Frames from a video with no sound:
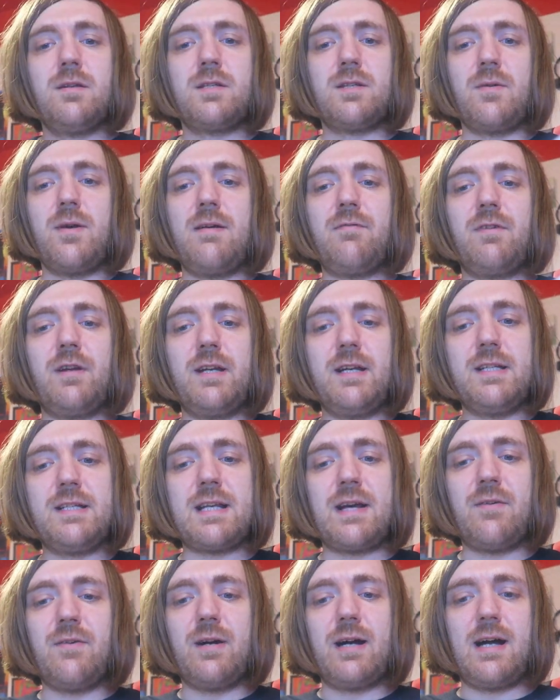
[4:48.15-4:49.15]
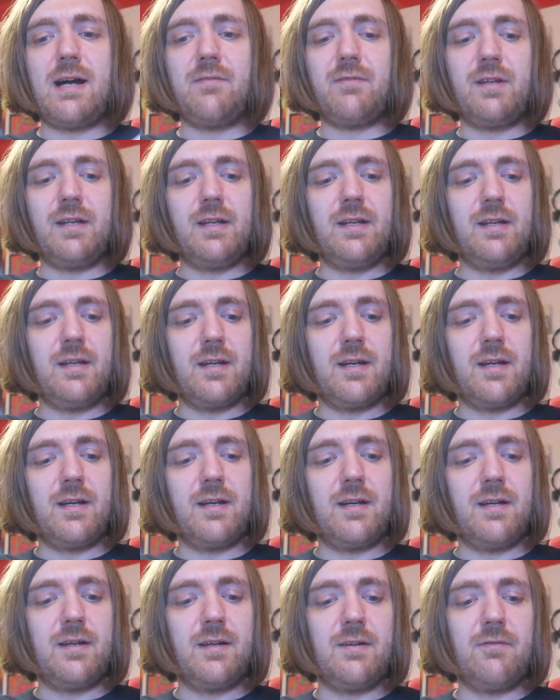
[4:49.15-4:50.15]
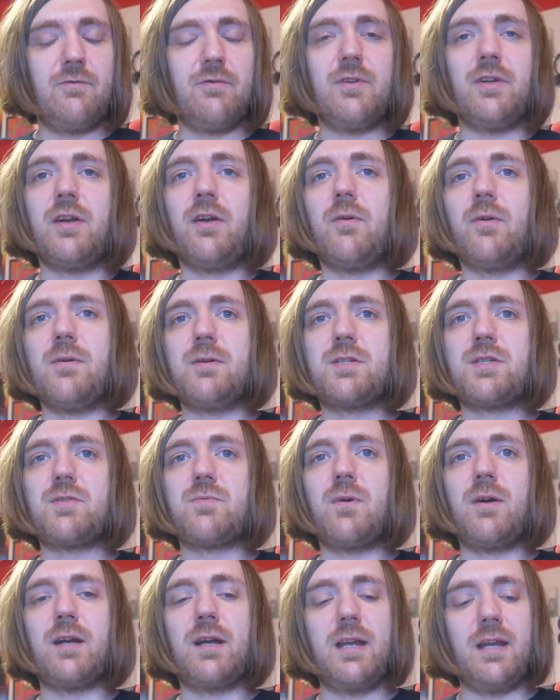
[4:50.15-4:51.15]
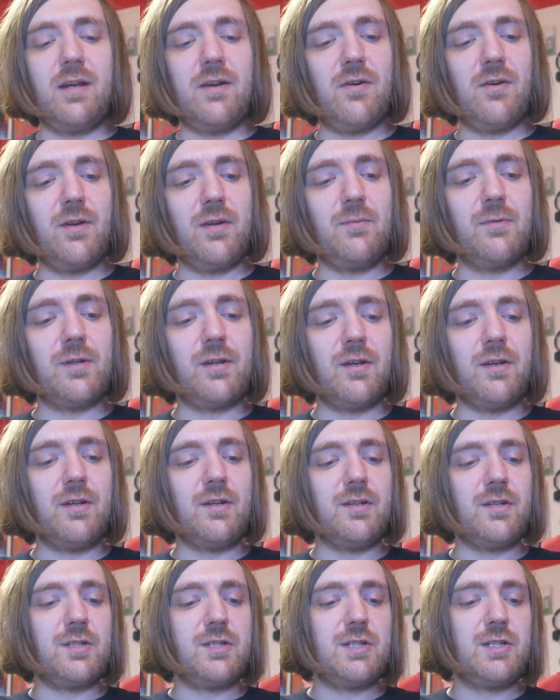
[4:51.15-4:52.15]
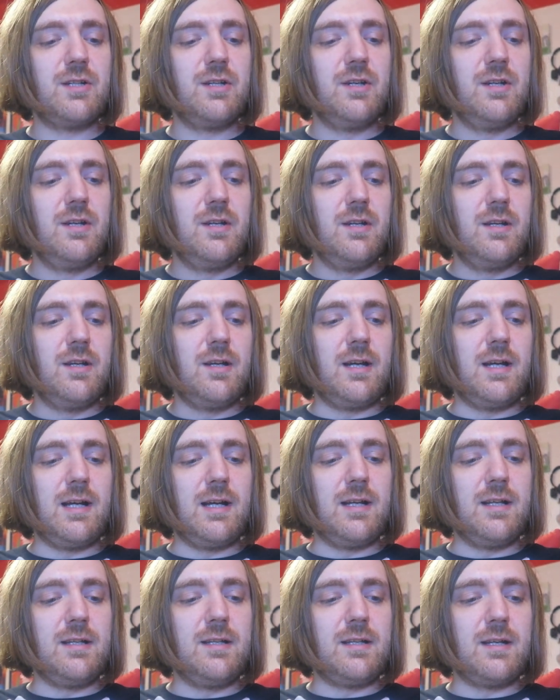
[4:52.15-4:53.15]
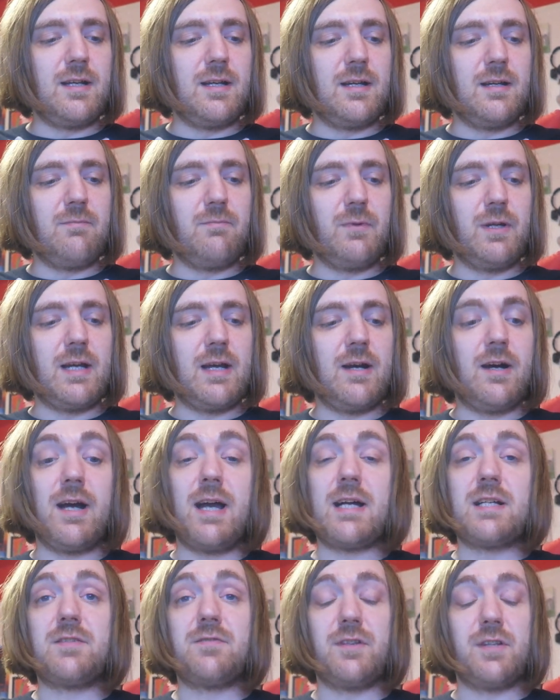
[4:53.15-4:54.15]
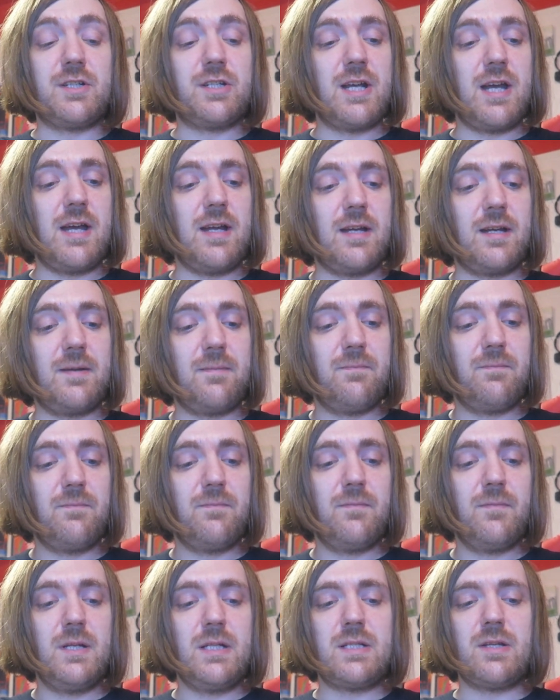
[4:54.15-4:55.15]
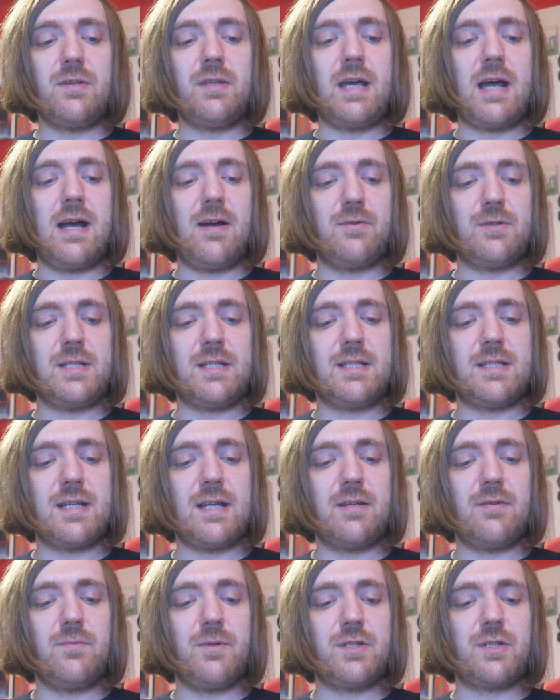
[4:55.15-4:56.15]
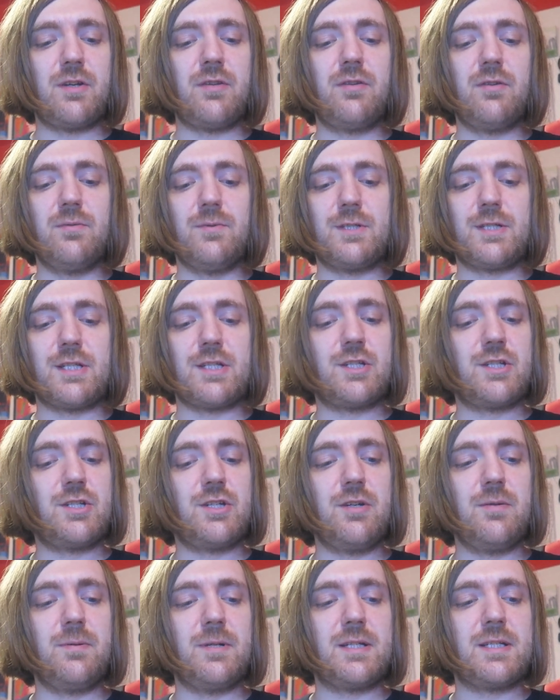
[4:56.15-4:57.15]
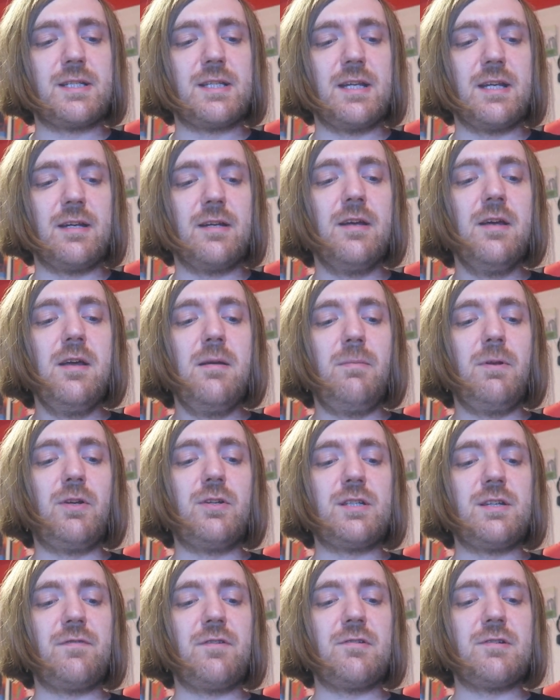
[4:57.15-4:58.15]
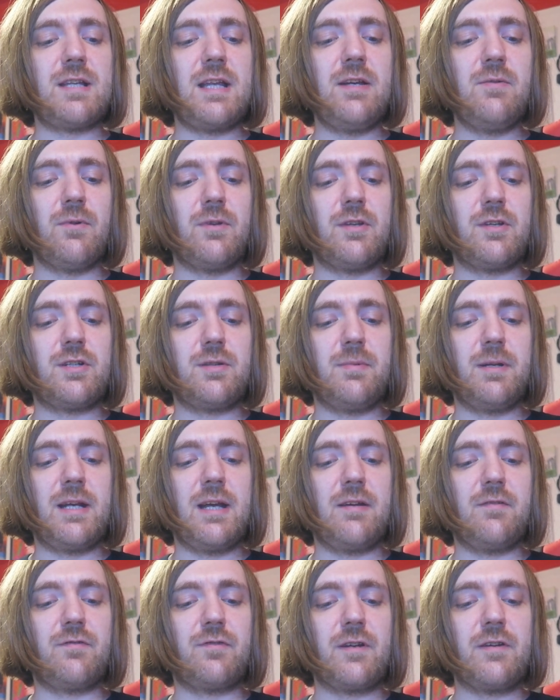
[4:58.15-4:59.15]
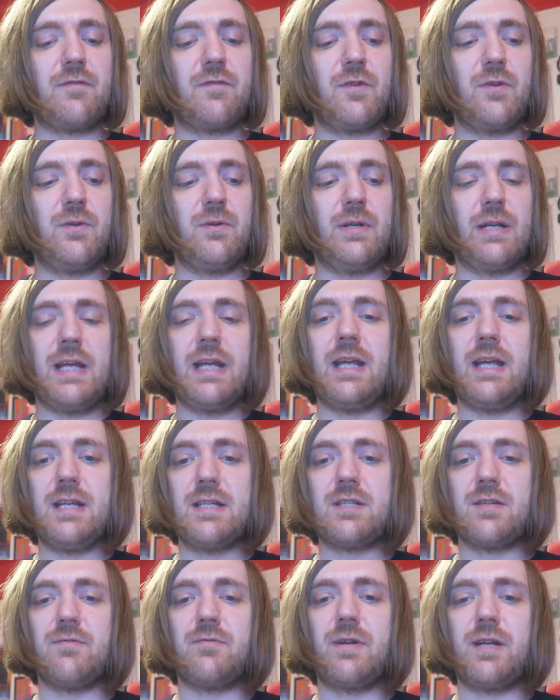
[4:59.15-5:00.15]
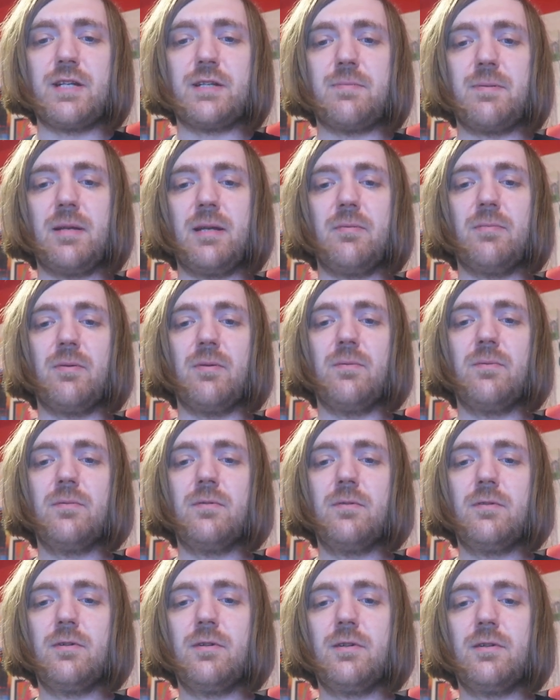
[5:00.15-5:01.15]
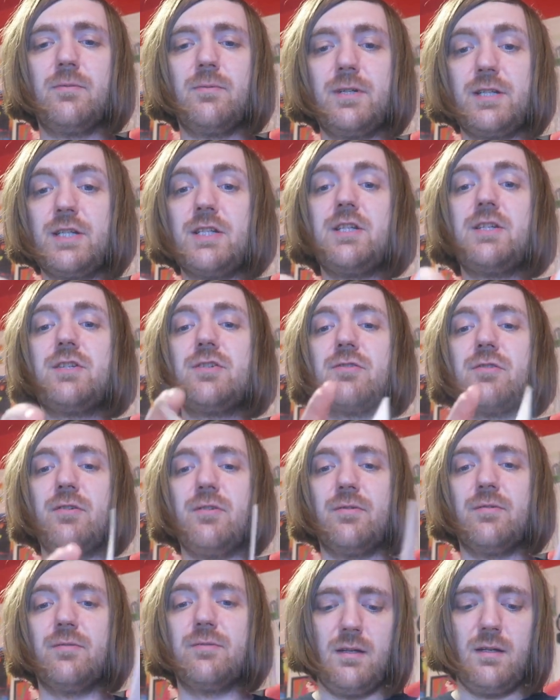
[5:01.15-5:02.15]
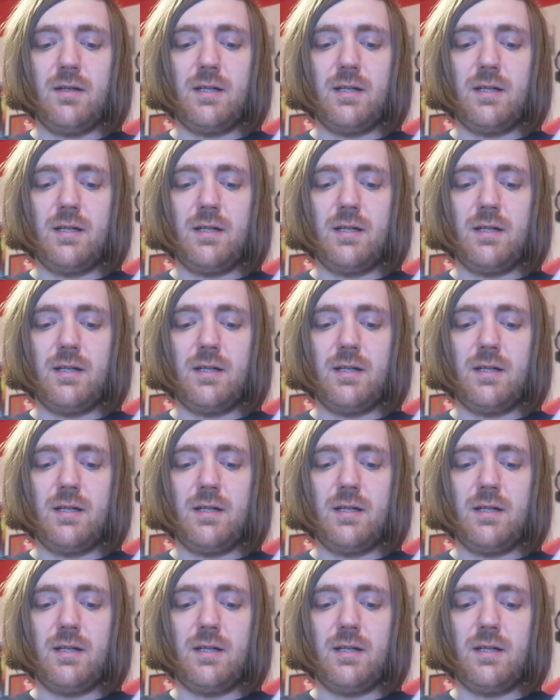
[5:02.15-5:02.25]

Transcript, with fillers: So Evelyn is out having, uh, you know, a swanky Hollywood lunch and um, we get I asked for the check it's on the house, he said, which I thought was the stupidest thing, because if there is anyone that should be getting free food, it isn't rich people, which is true.